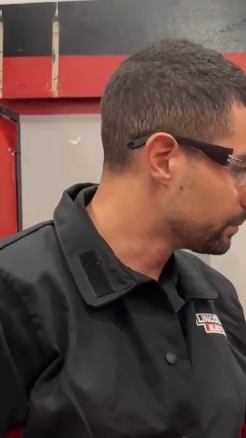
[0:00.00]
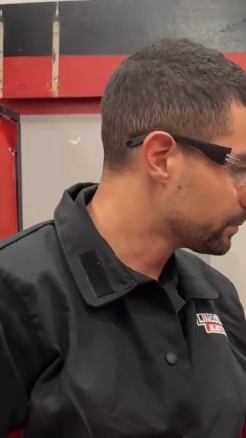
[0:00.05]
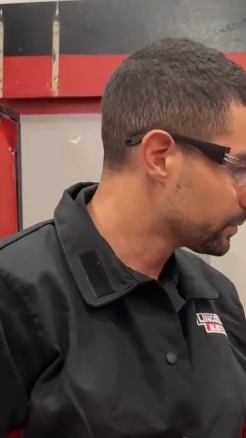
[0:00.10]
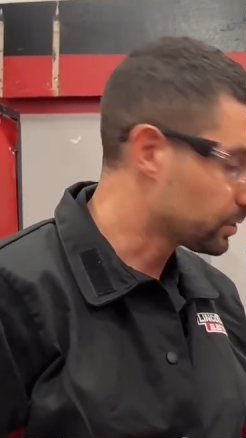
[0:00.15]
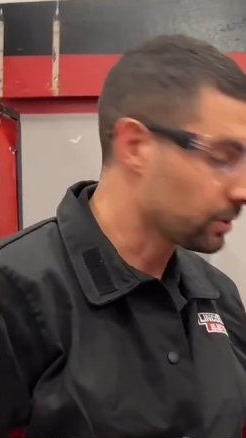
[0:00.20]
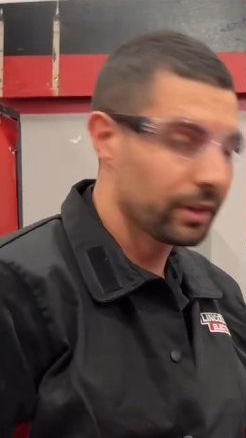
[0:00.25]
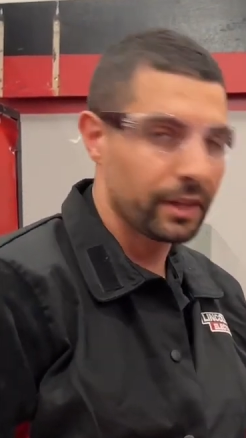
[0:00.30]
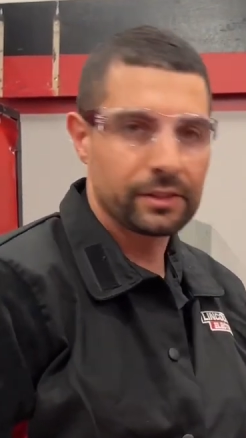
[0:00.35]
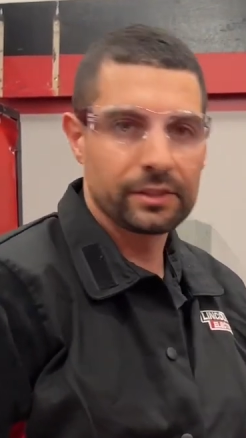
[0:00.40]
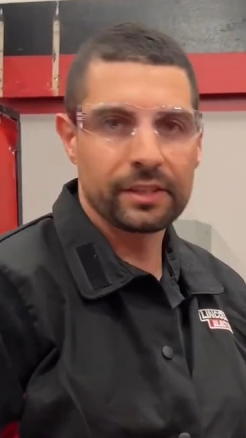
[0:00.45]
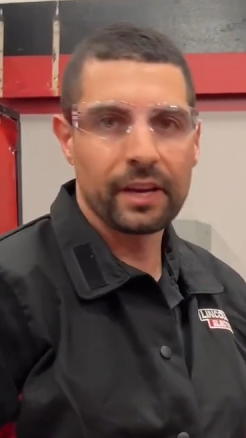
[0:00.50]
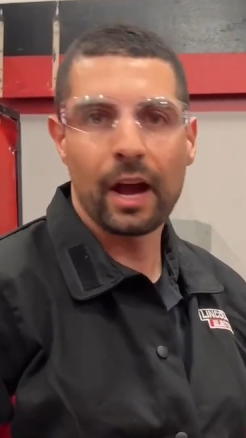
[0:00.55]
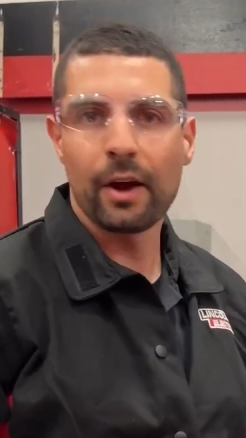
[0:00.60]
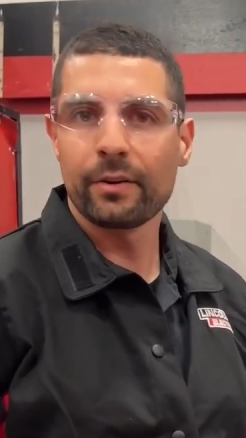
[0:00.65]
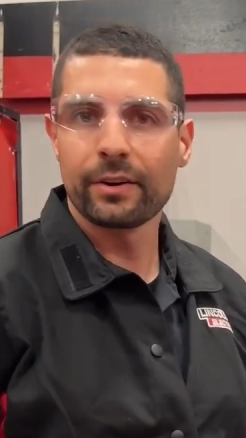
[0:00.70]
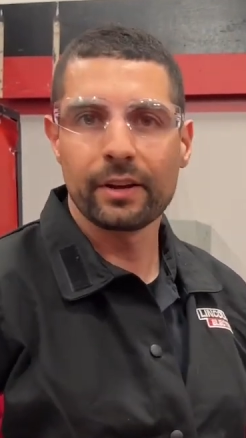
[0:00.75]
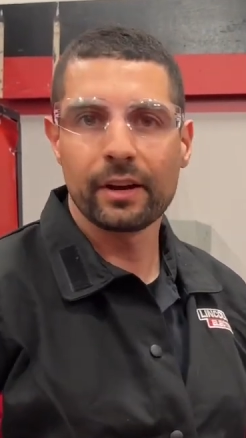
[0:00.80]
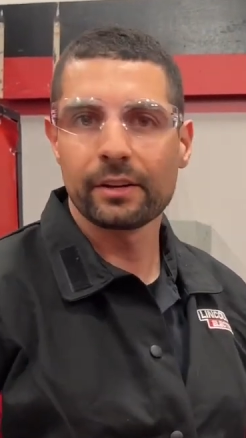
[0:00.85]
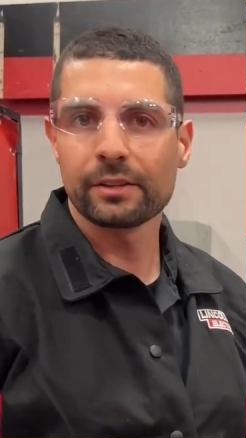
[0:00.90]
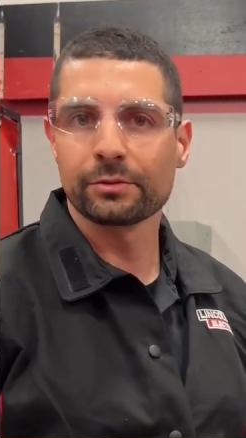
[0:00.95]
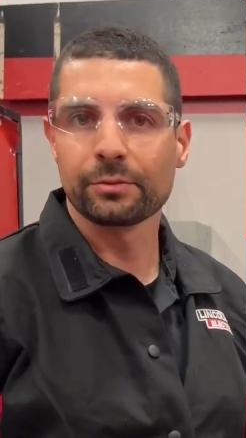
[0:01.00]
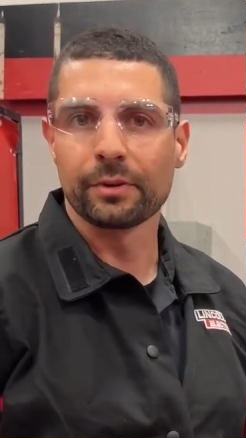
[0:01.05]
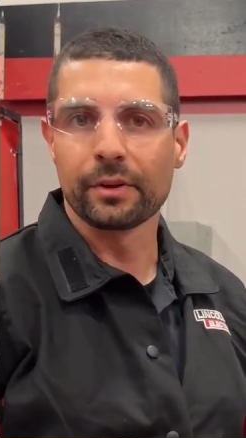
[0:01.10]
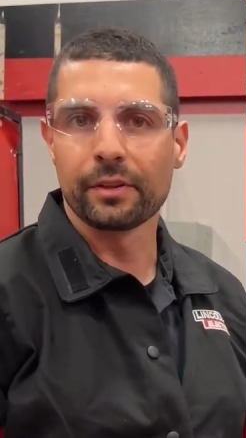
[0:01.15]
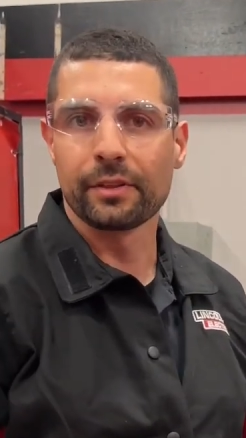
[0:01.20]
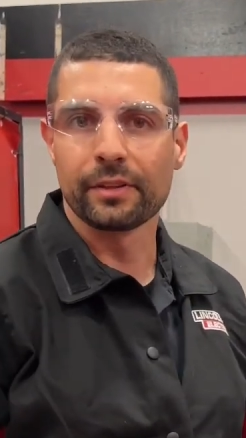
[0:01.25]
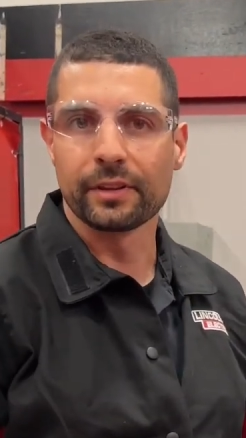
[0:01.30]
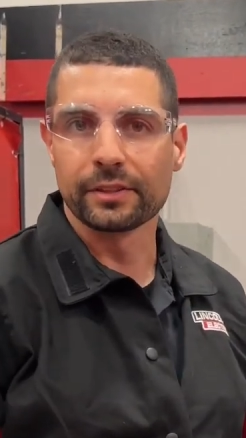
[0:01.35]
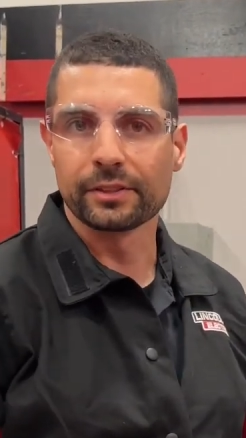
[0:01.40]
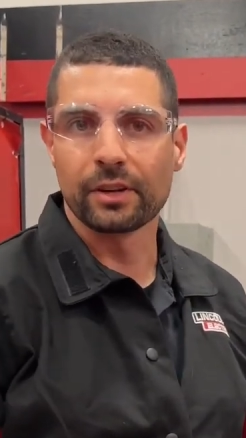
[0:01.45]
So let's see how it does
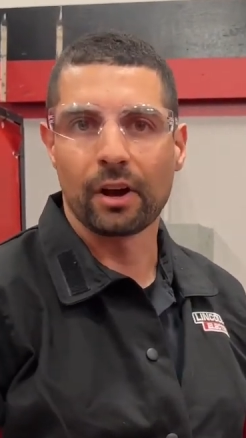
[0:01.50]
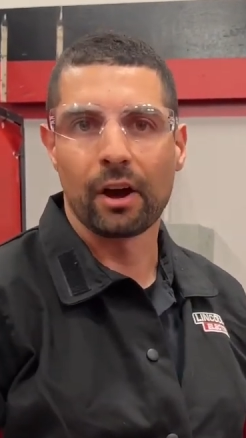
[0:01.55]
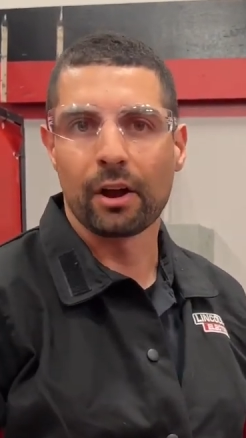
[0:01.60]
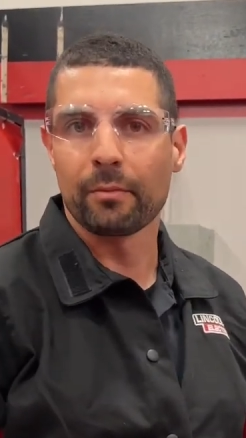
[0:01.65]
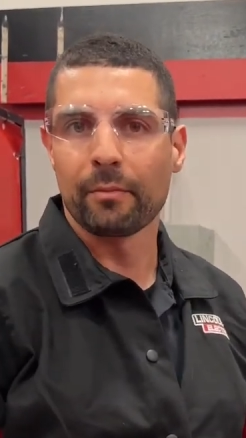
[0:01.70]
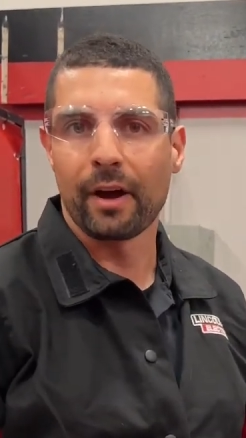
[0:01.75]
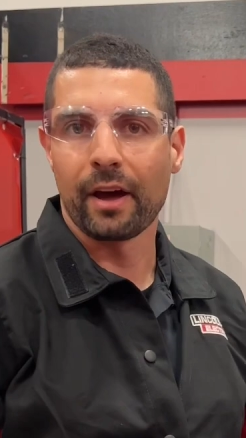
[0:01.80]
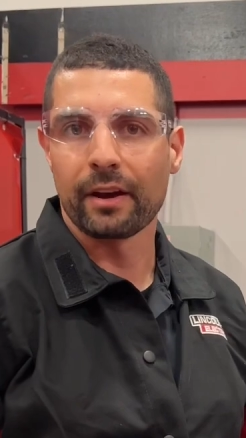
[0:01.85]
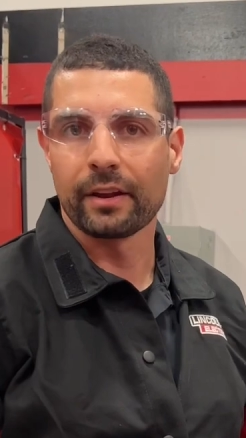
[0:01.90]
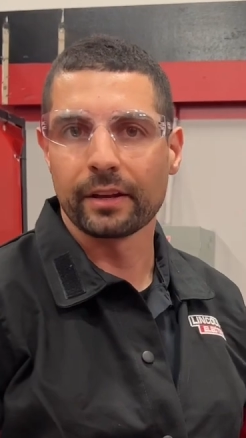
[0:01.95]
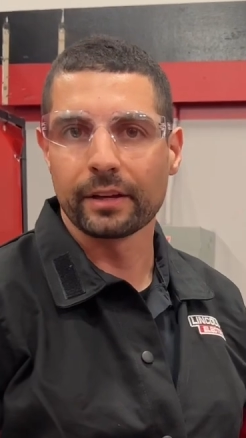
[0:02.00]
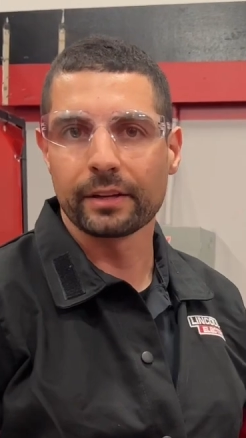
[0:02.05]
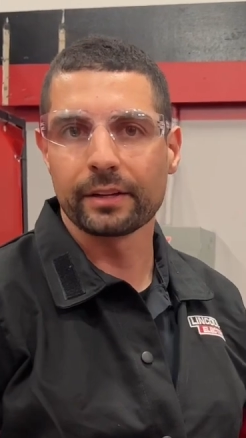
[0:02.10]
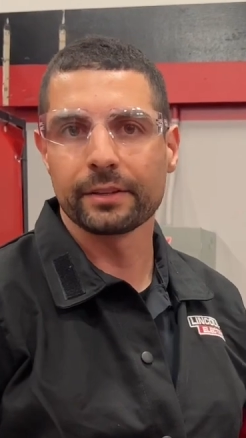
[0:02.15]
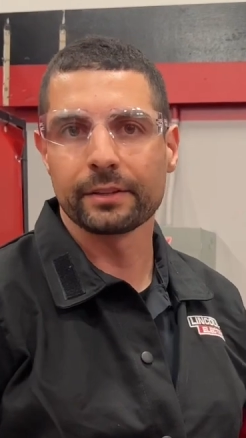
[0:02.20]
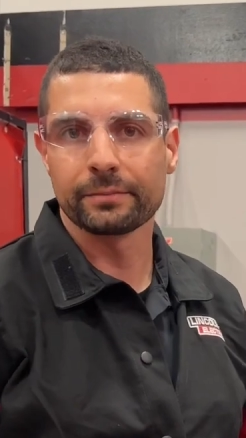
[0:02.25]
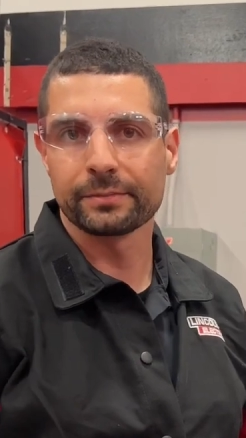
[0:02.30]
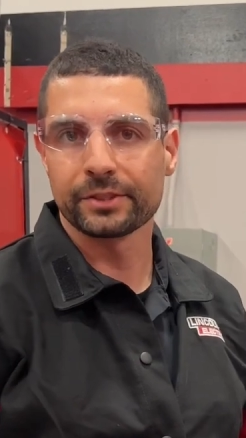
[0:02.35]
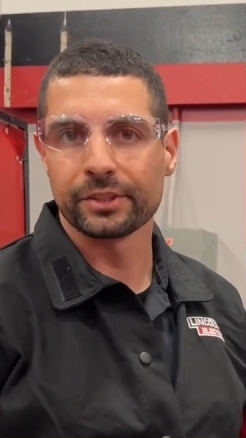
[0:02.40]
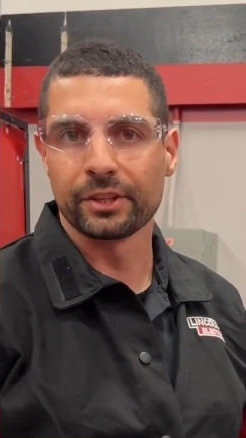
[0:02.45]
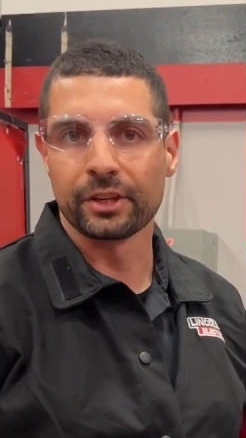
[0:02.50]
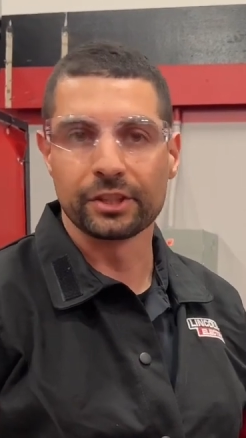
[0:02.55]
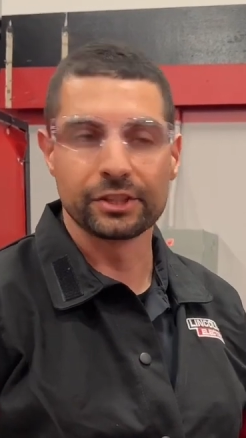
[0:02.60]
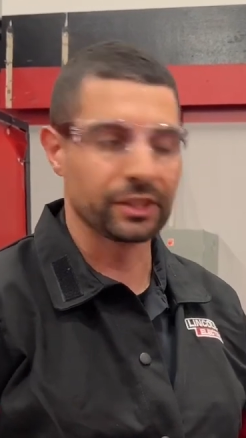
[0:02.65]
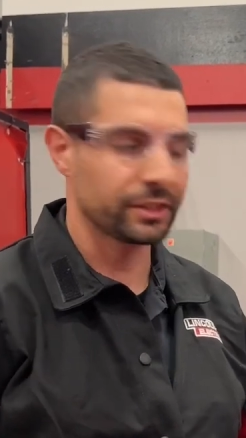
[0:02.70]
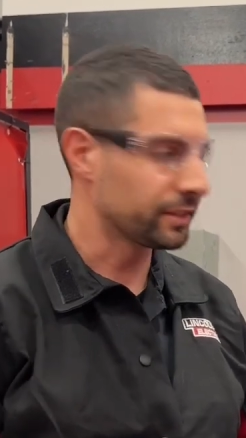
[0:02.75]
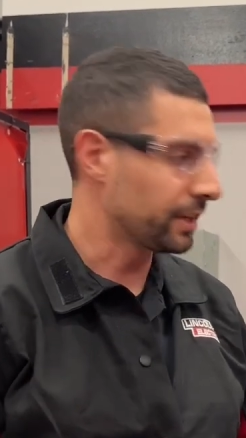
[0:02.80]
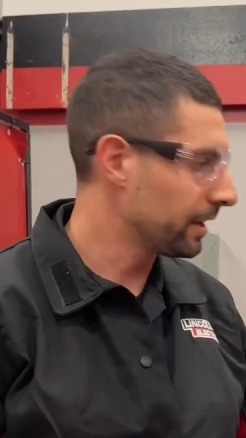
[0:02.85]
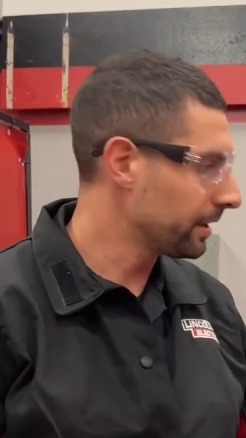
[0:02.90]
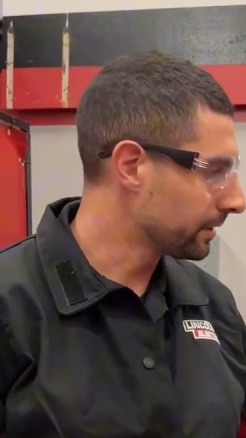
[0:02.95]
with its automatic
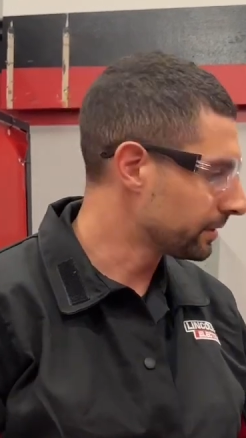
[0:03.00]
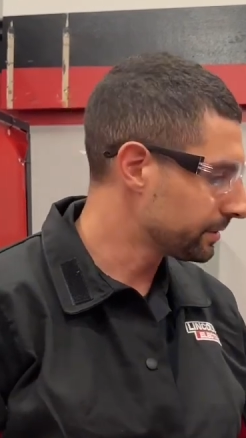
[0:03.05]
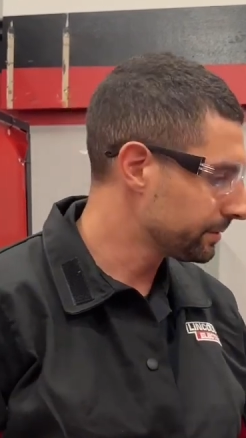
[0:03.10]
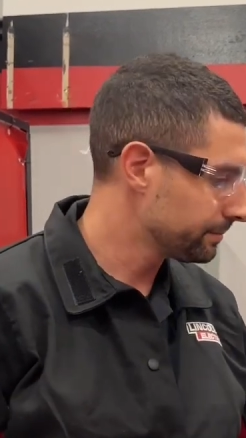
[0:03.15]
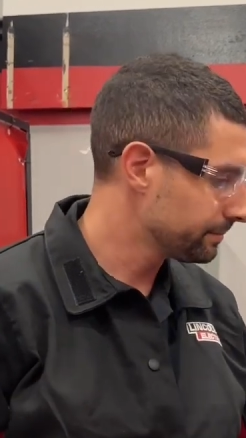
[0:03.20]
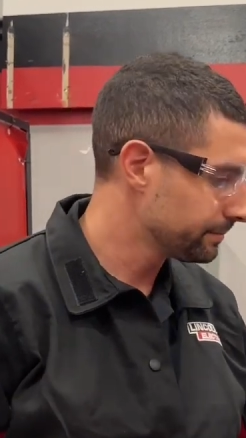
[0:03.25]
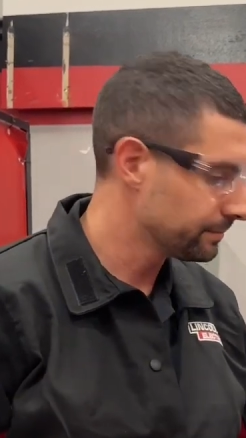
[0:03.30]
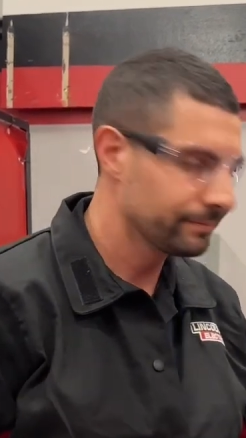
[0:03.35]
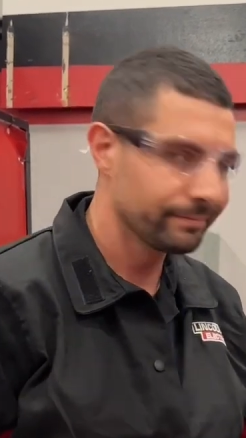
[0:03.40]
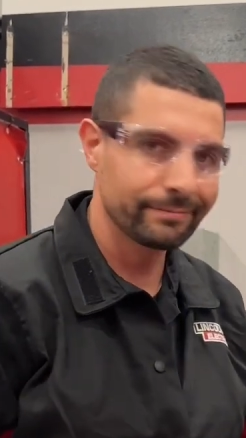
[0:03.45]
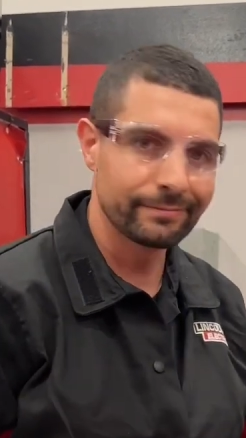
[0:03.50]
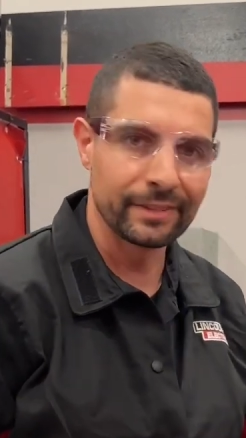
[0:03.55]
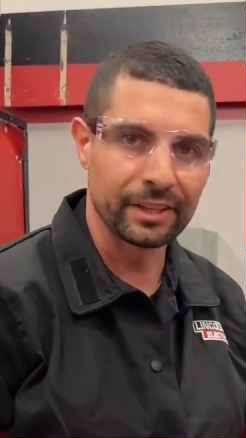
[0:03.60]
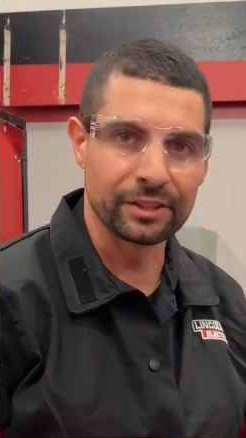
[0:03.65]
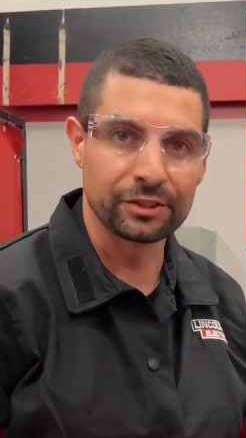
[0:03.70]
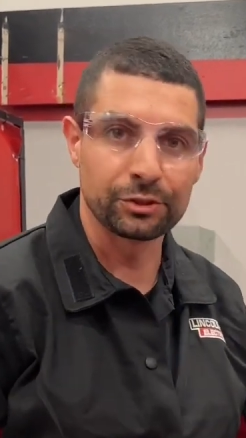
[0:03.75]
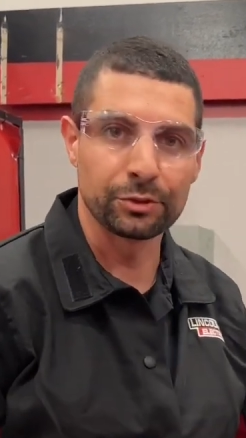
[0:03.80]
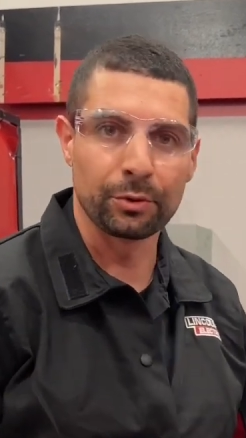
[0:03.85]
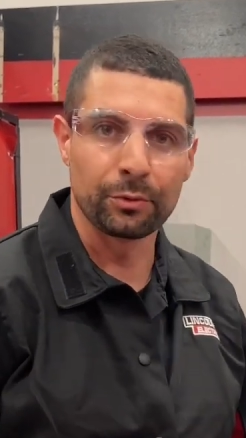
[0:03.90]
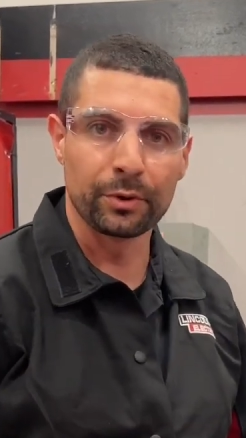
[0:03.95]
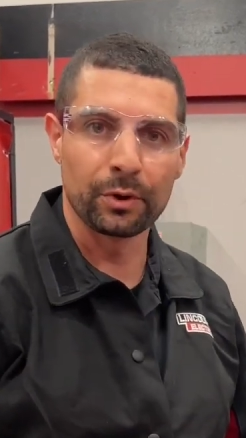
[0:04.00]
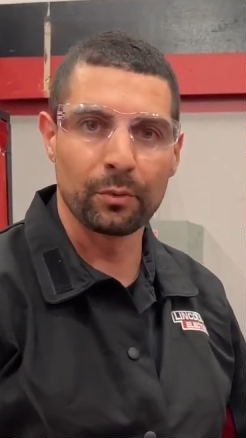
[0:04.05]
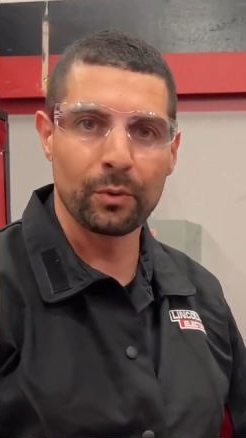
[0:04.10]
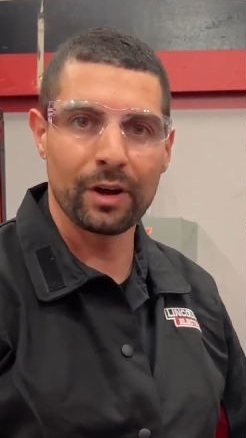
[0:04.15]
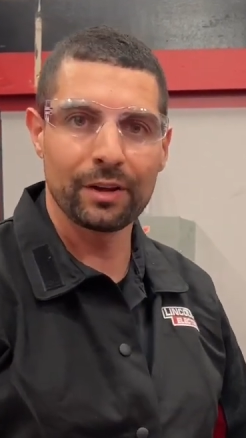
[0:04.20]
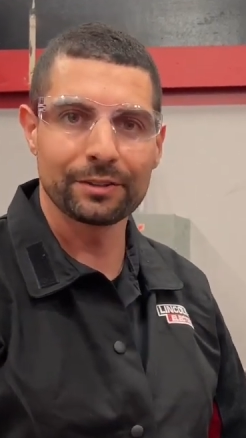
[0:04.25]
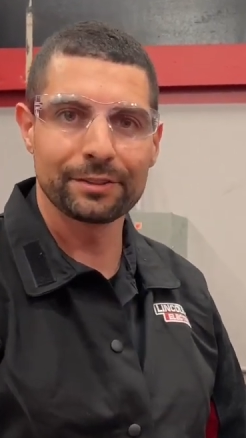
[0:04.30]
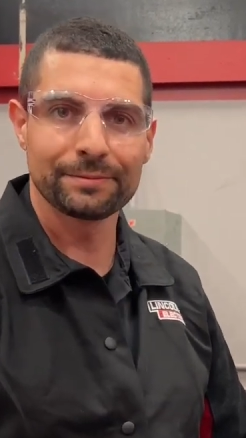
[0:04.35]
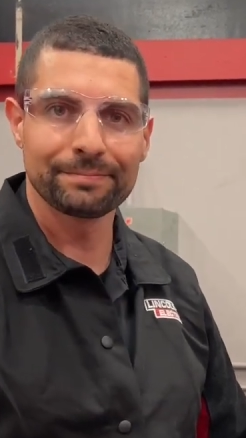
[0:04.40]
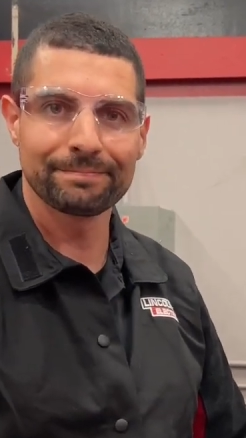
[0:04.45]
synergic settings. Let's do a real weld.